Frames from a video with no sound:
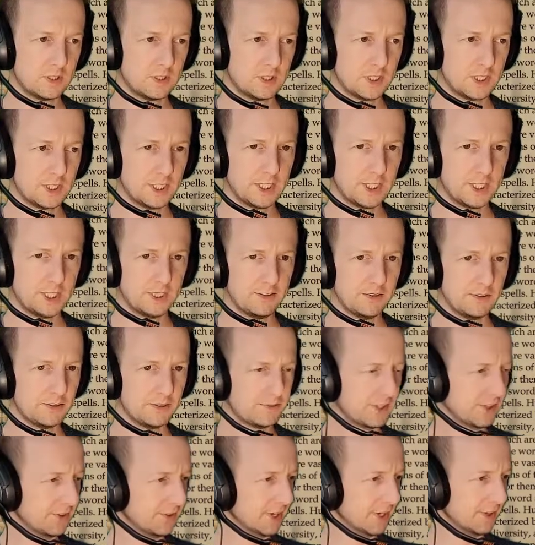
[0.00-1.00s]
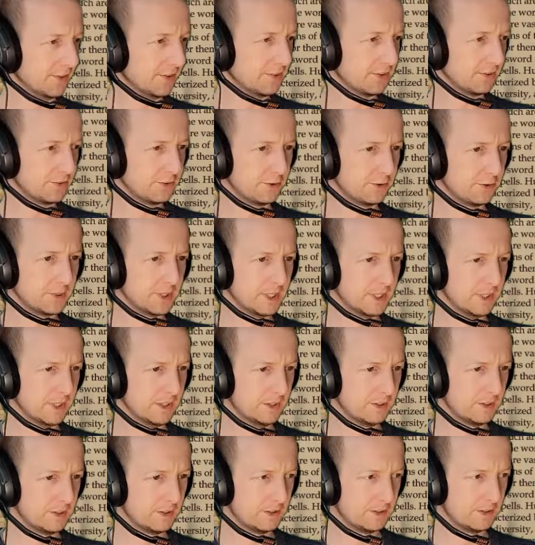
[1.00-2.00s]
Yeah, face 8's not too
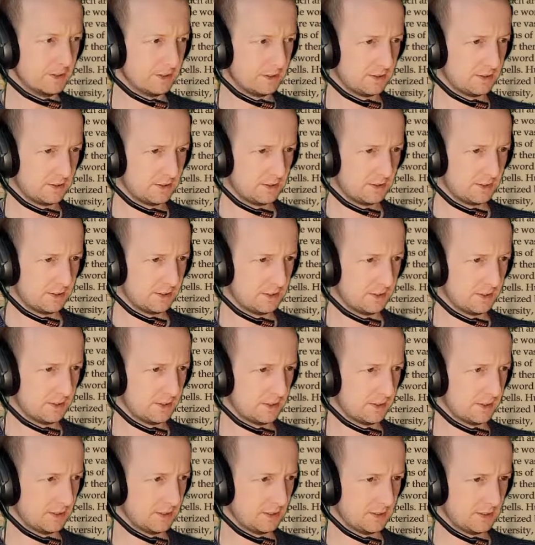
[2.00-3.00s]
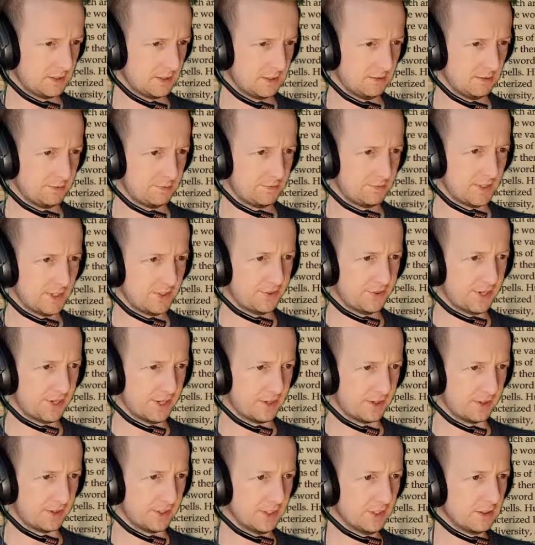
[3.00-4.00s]
bad. Yep, face
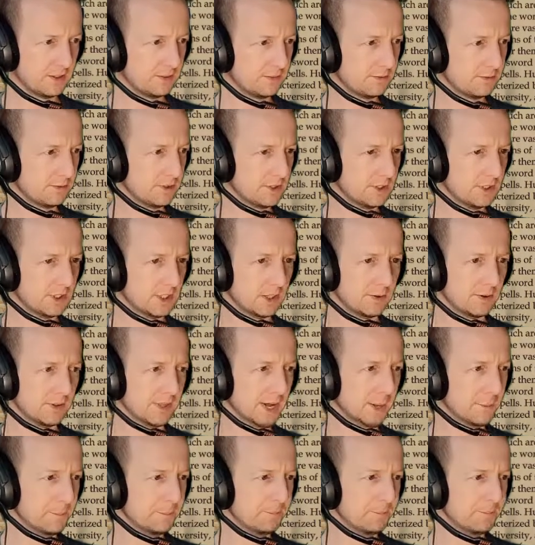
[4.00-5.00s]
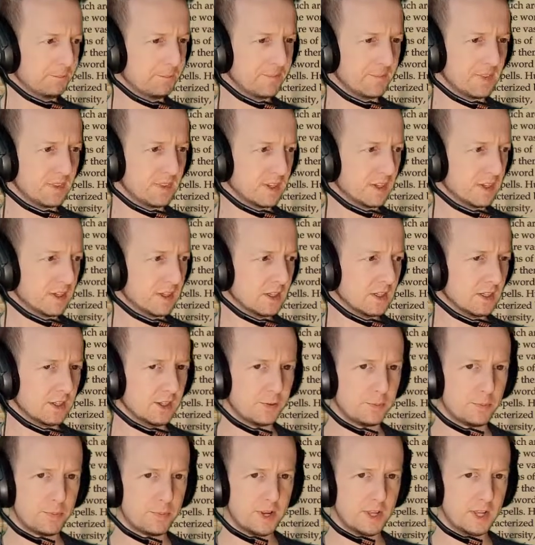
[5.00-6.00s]
8 I think. We're going to go with that.
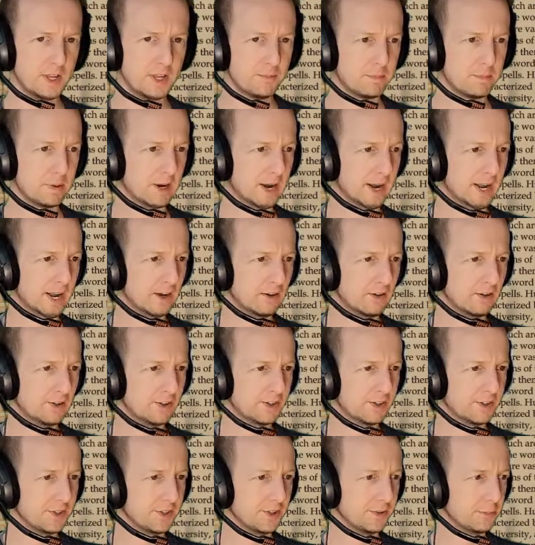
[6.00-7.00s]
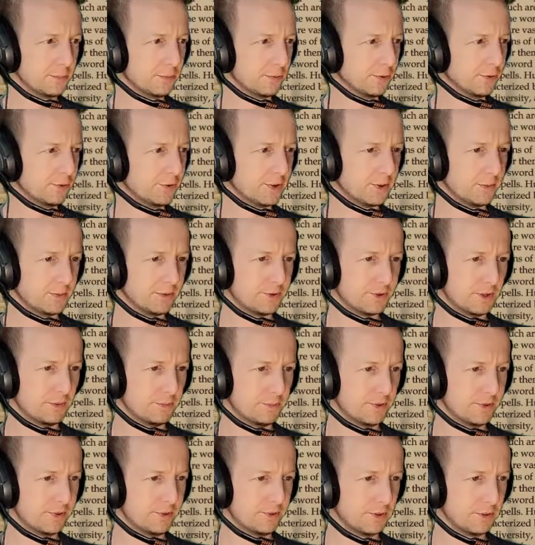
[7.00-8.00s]
He's pretty pale looking at his portrait at the
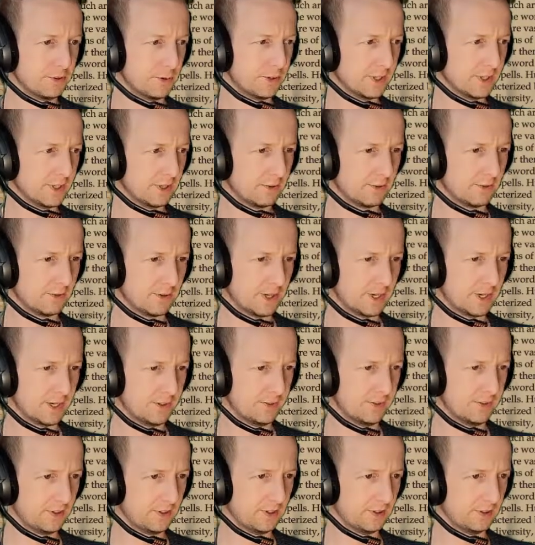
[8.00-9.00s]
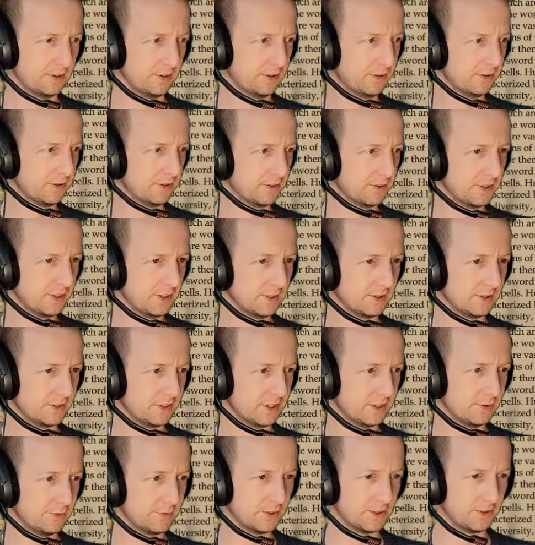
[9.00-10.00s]
top. He's not quite grey skin, so I think the
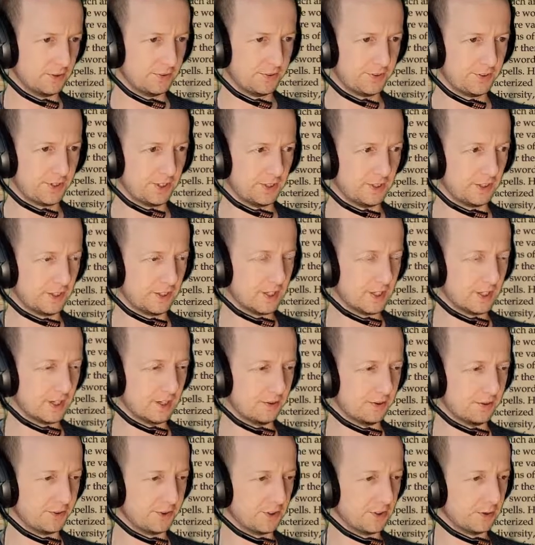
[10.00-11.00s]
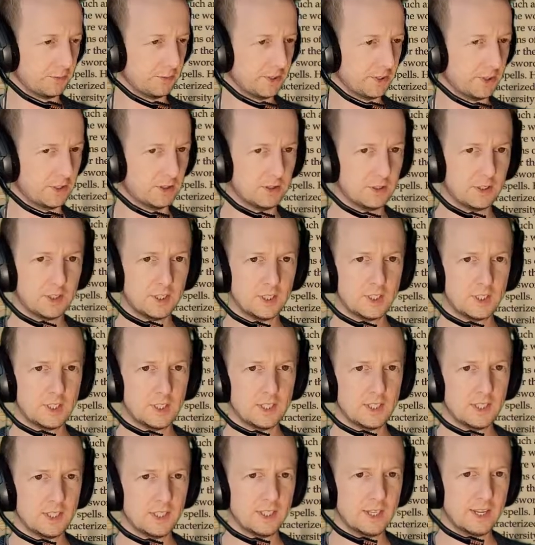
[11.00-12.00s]
default skin colour is going to be good.
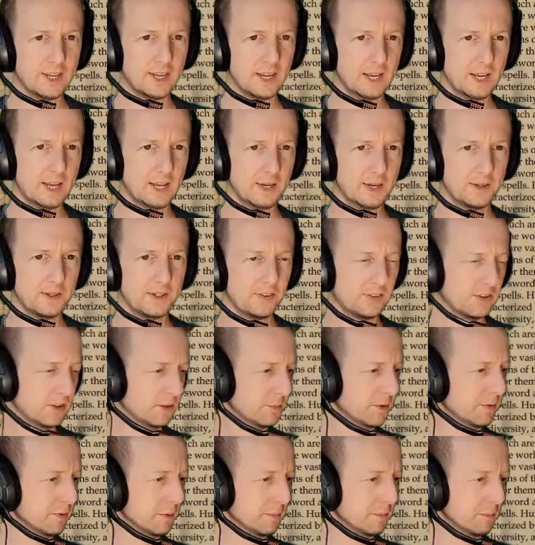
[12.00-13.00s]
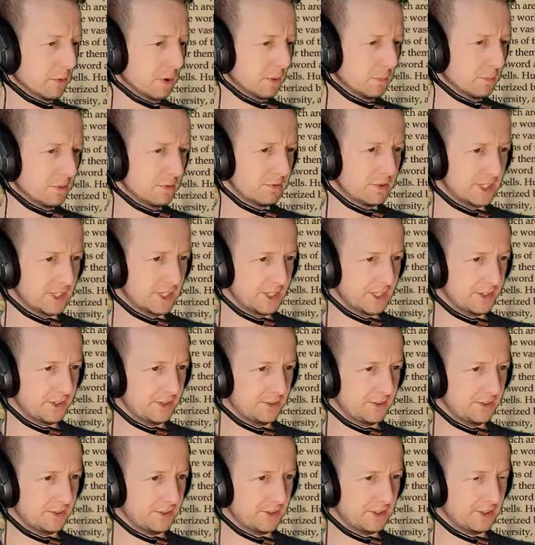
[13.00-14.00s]
Hair, he's got a bit of a mop of a head,
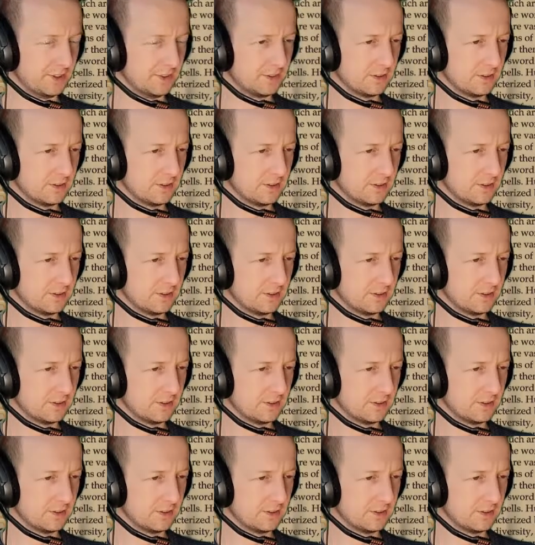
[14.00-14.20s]
doesn't he?